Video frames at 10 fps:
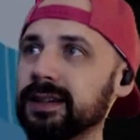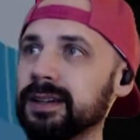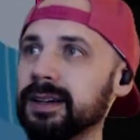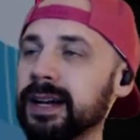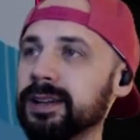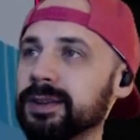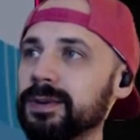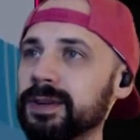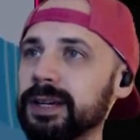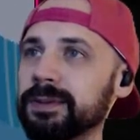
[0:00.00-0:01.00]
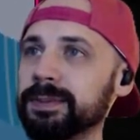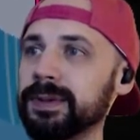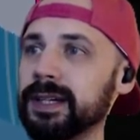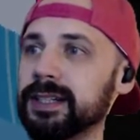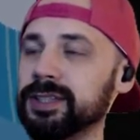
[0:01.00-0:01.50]
our health won't get
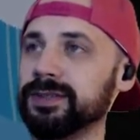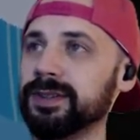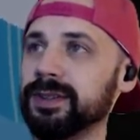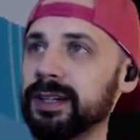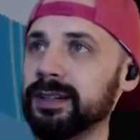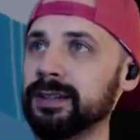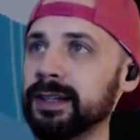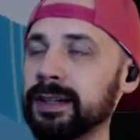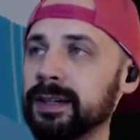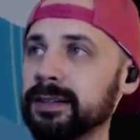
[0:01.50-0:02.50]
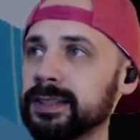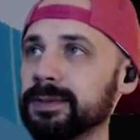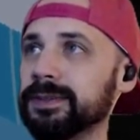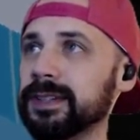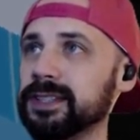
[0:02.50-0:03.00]
replenished for until
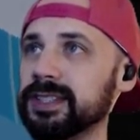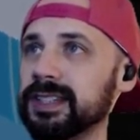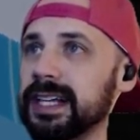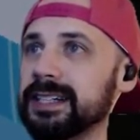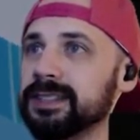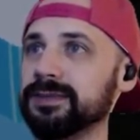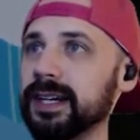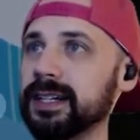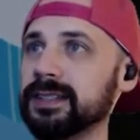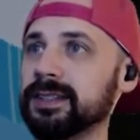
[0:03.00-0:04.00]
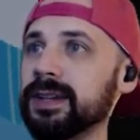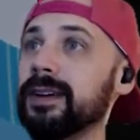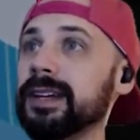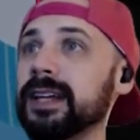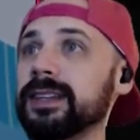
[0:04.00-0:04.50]
we finish these last 2 fights. So now
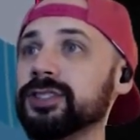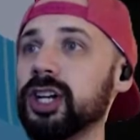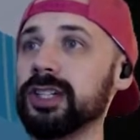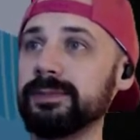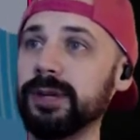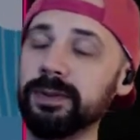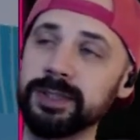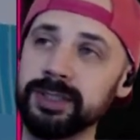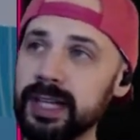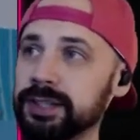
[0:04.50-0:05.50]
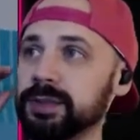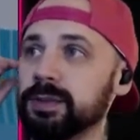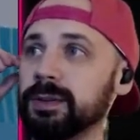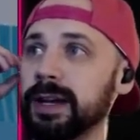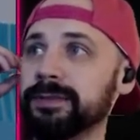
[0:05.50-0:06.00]
I got the juggling ball, which is actually
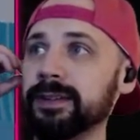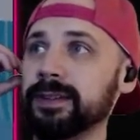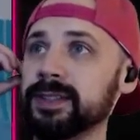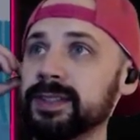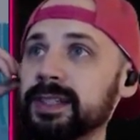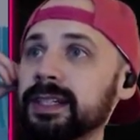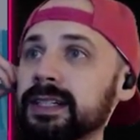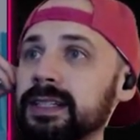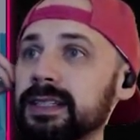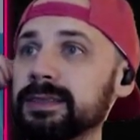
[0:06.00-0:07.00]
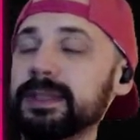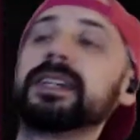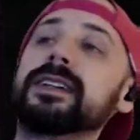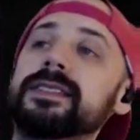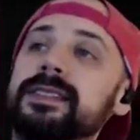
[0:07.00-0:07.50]
one of my favorites
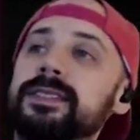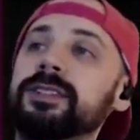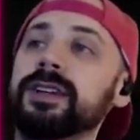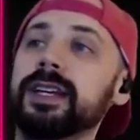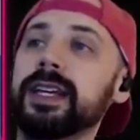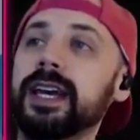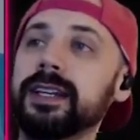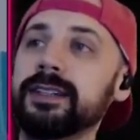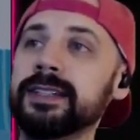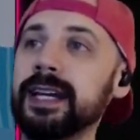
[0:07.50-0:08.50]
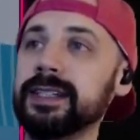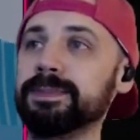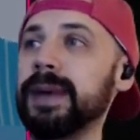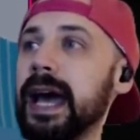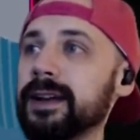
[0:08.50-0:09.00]
because you can get dice
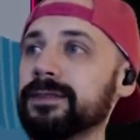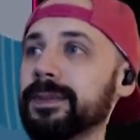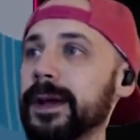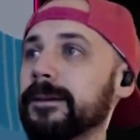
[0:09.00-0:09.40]
back from it.